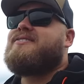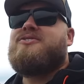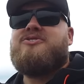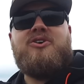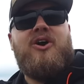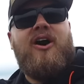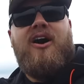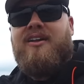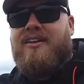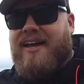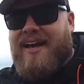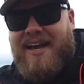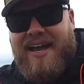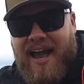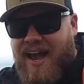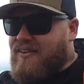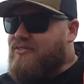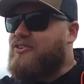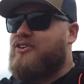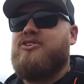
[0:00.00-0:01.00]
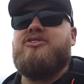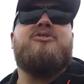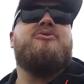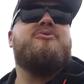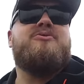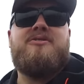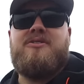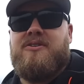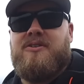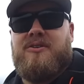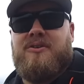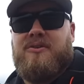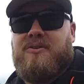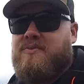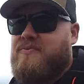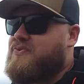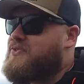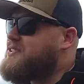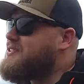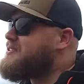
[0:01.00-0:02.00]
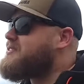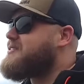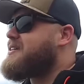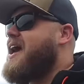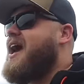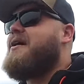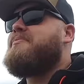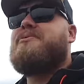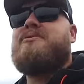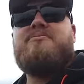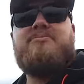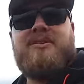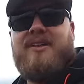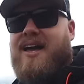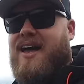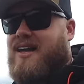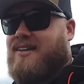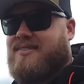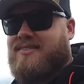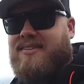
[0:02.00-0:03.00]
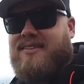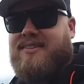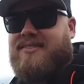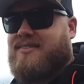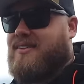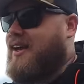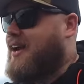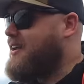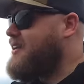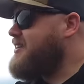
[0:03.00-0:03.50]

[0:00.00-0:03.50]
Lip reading: is all I ever used to do, snap in plastics. I